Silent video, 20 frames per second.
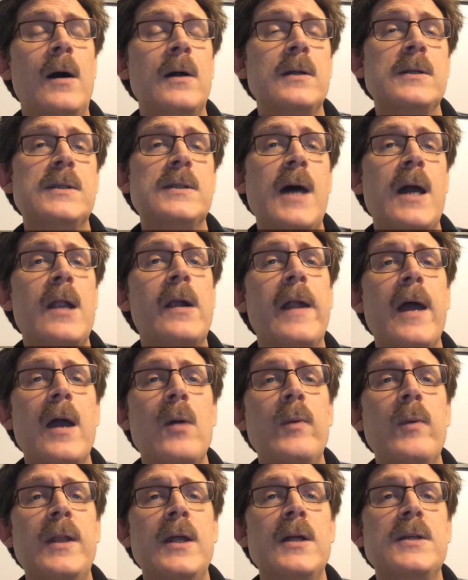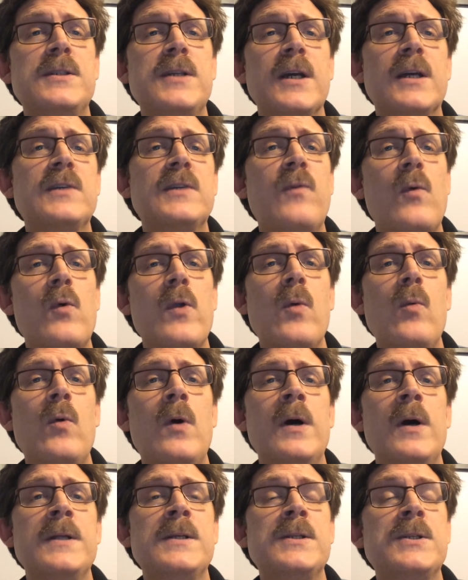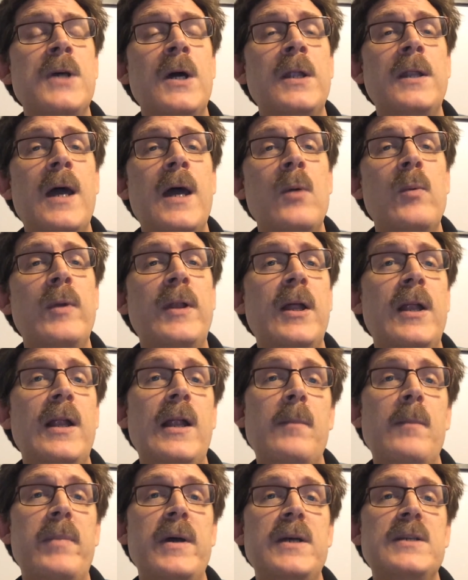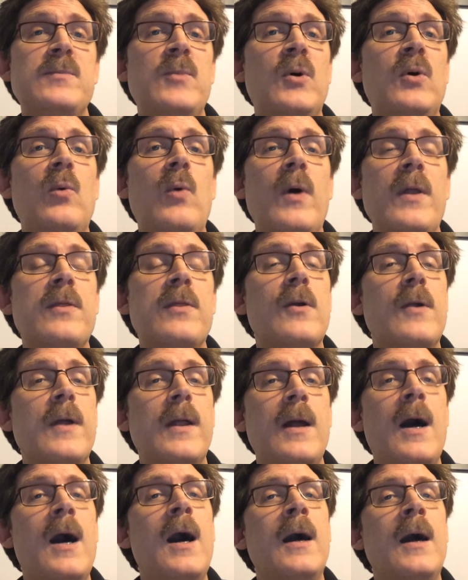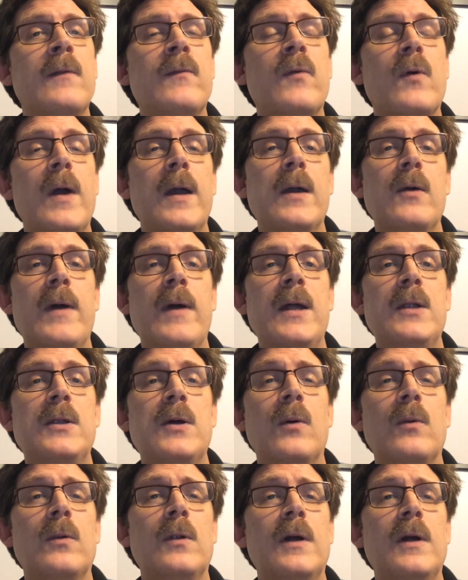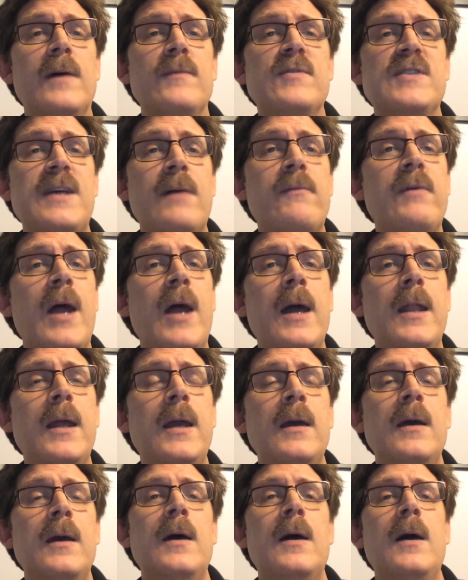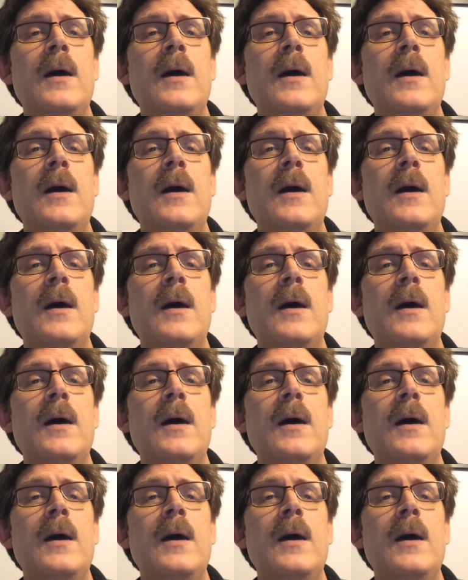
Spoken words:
On Saturday we did 641. Sunday we did an abysmal 139 for a grand total of 780.